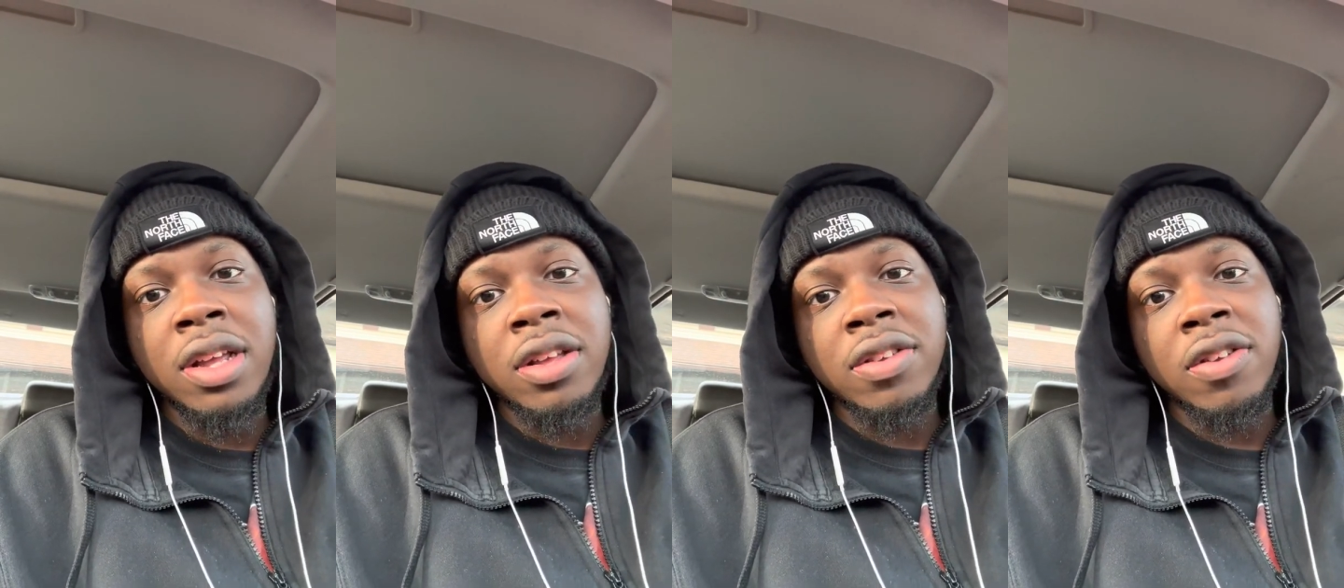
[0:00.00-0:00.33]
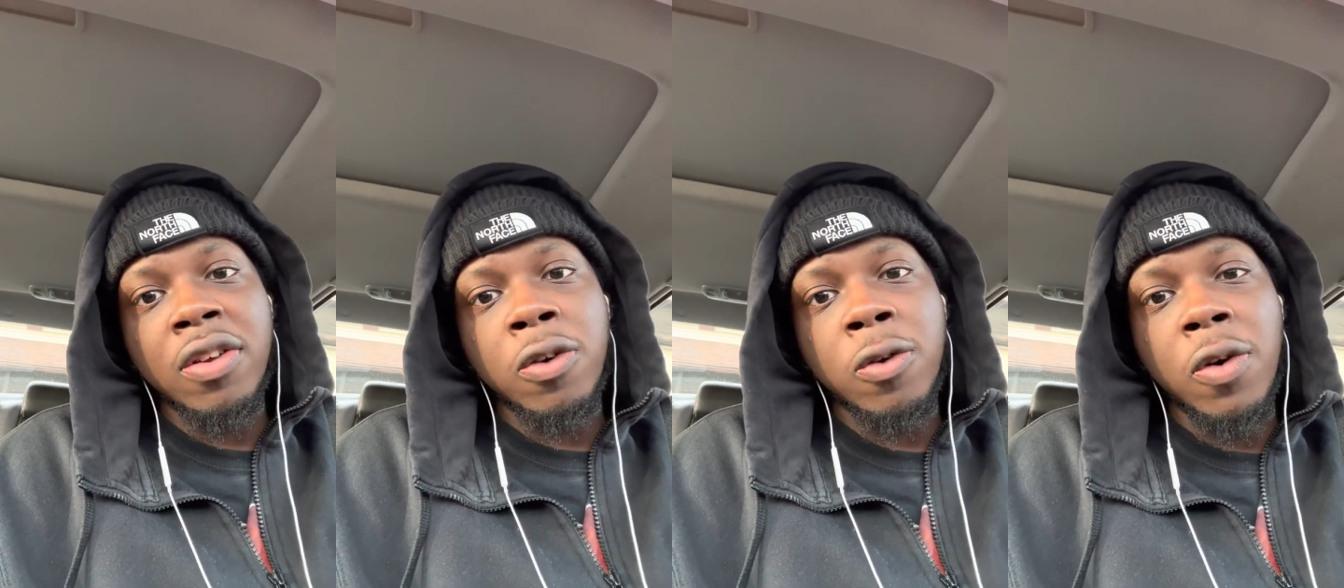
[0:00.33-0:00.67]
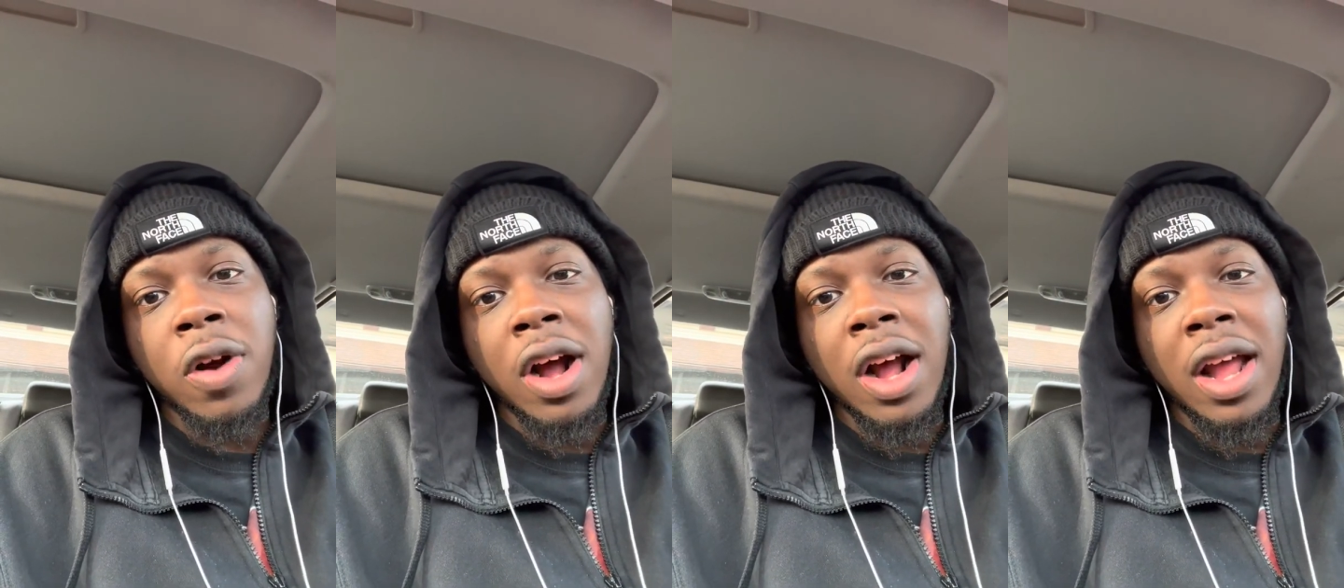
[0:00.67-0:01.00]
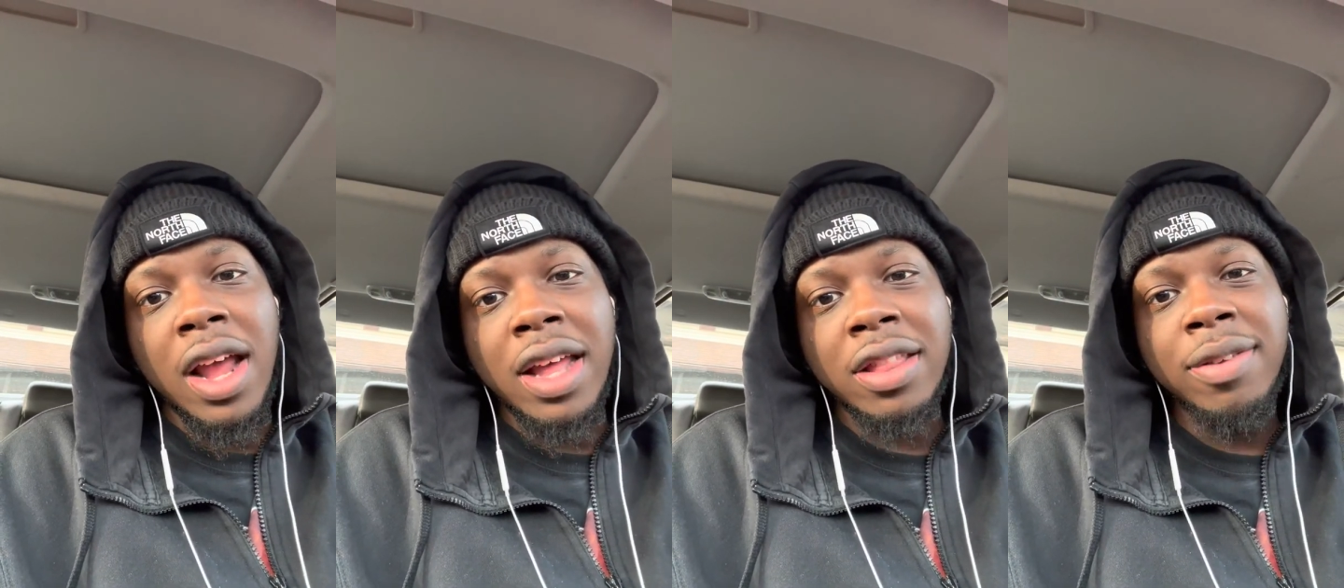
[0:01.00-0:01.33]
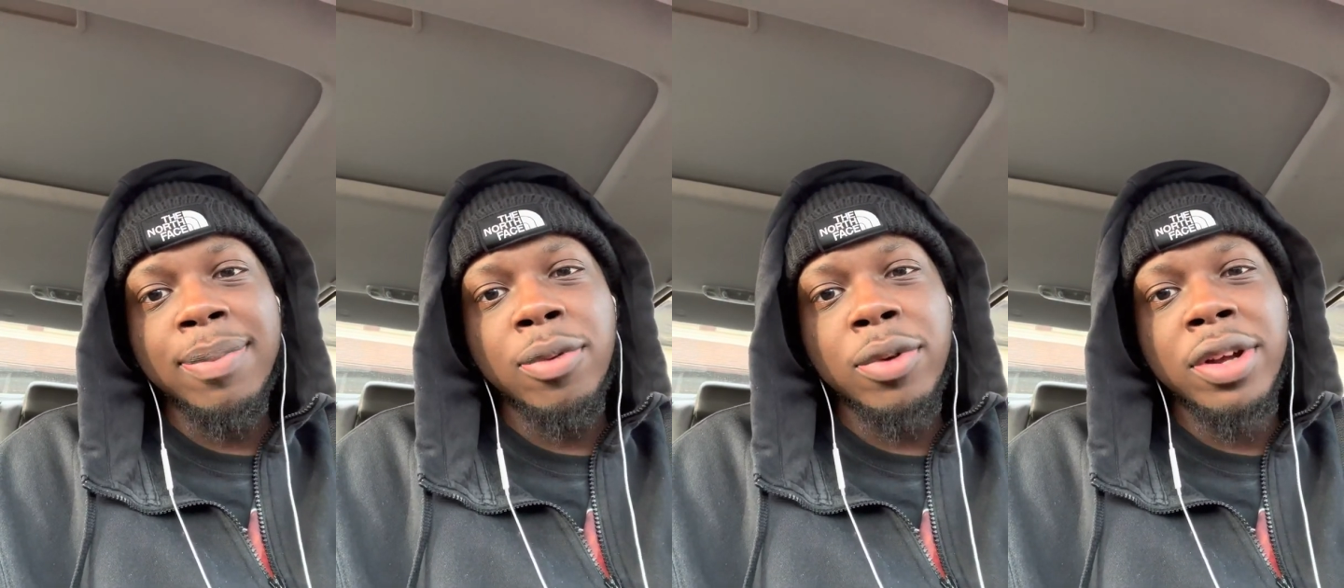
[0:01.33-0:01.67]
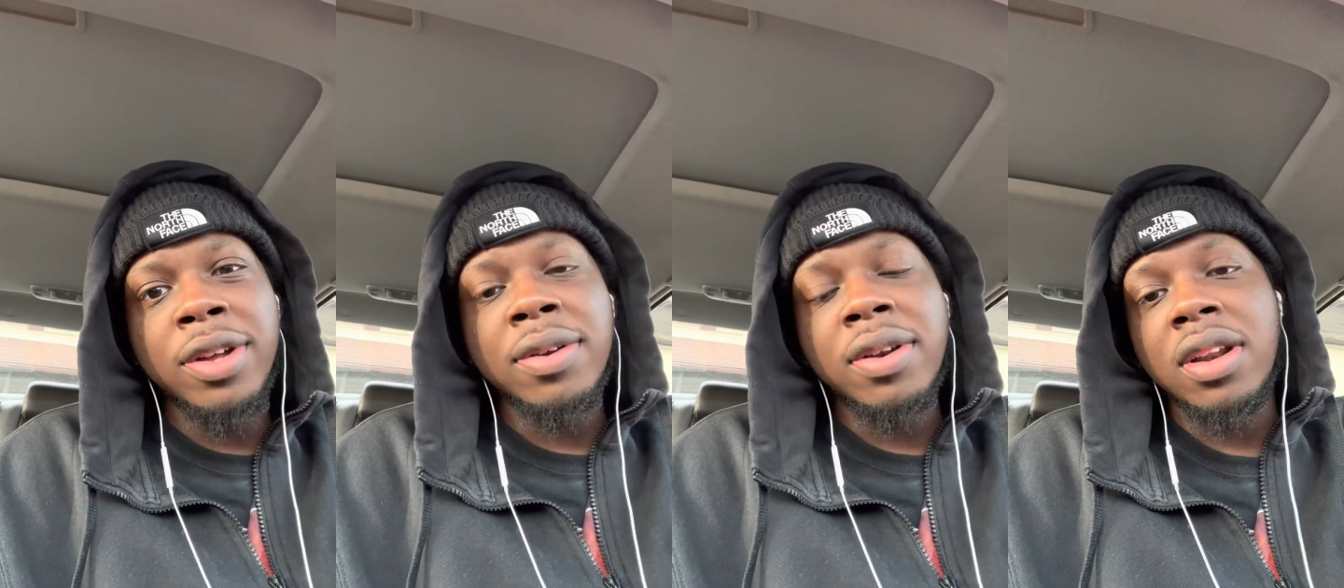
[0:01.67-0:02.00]
So at this
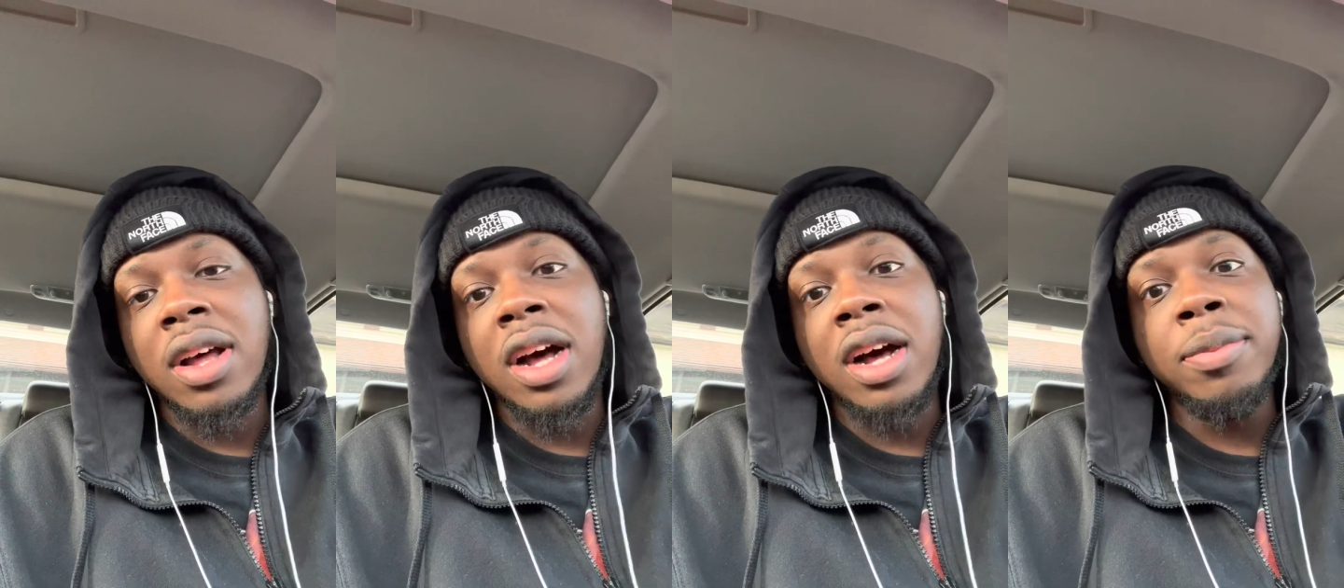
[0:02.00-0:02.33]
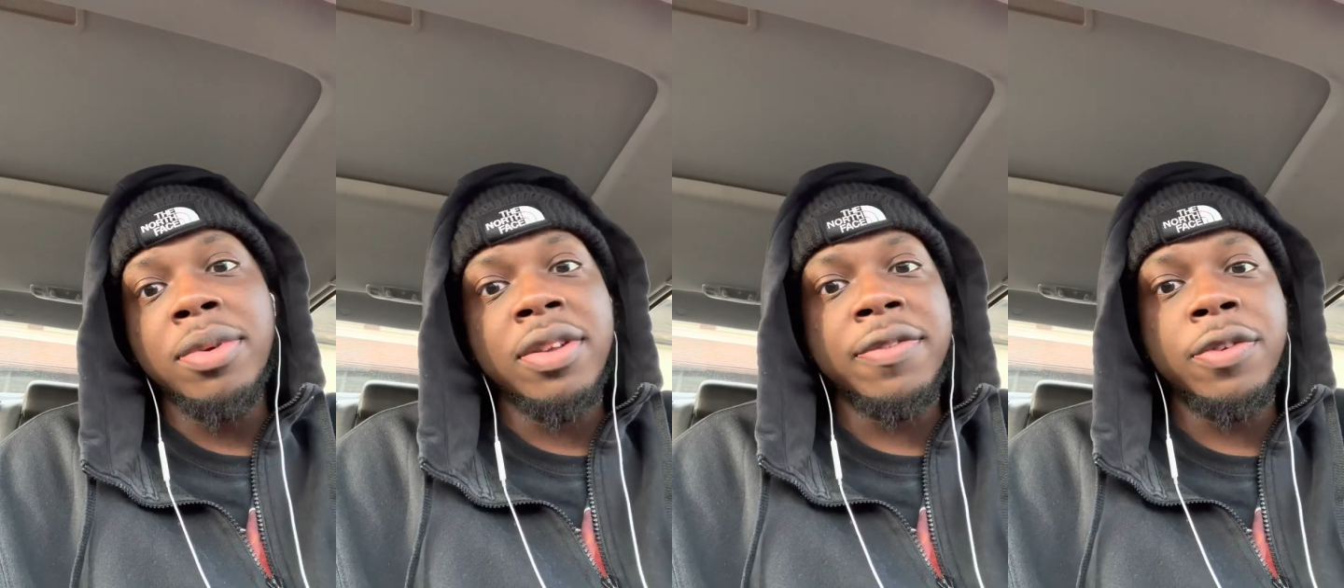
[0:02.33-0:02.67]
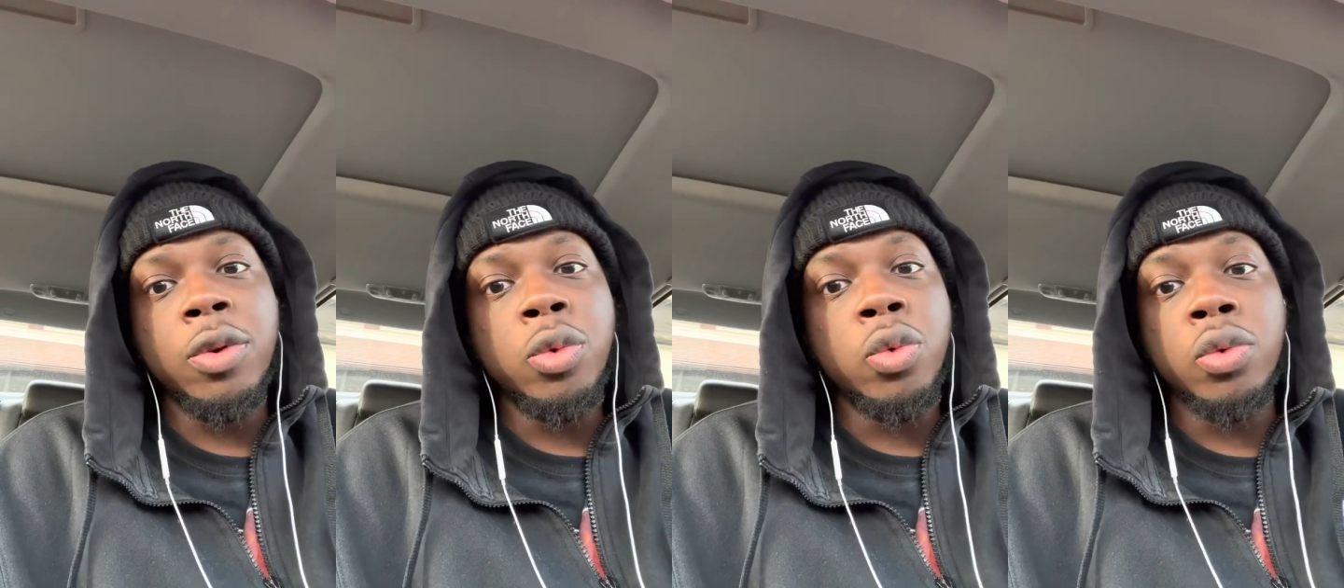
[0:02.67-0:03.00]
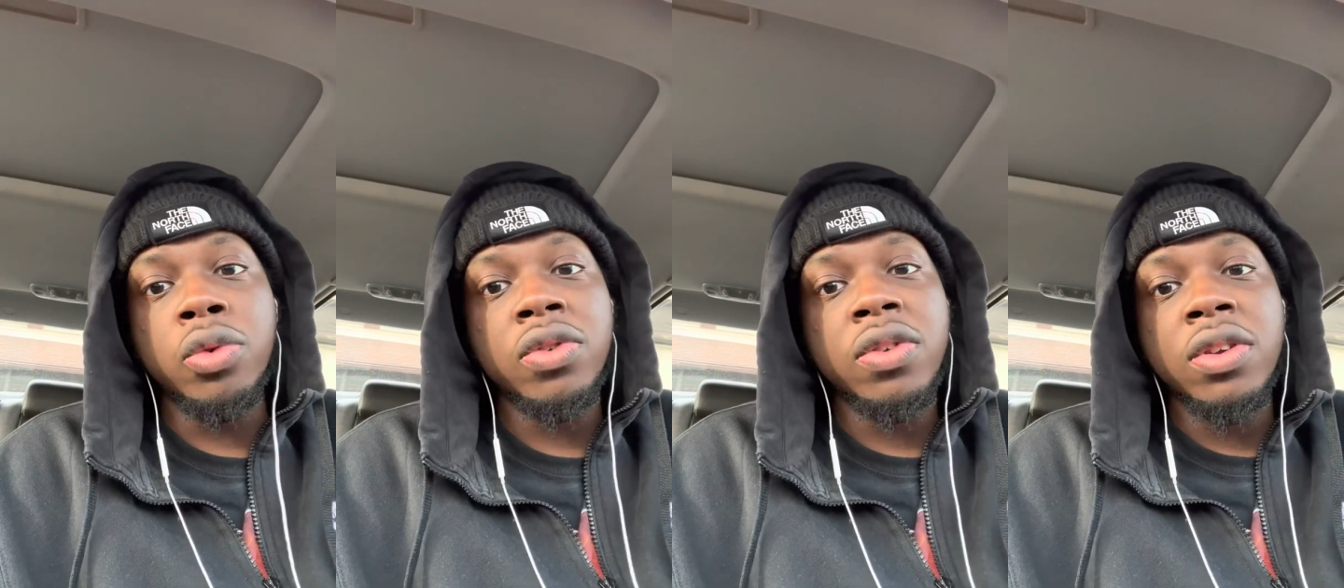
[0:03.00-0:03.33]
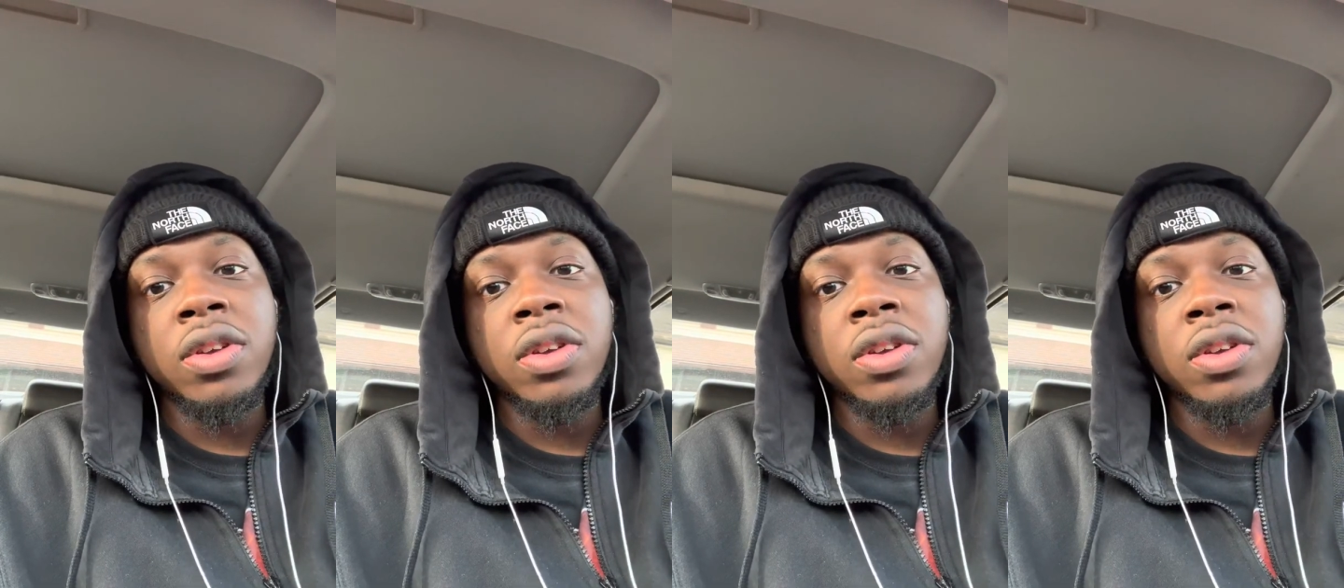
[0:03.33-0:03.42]
point, I'm confused.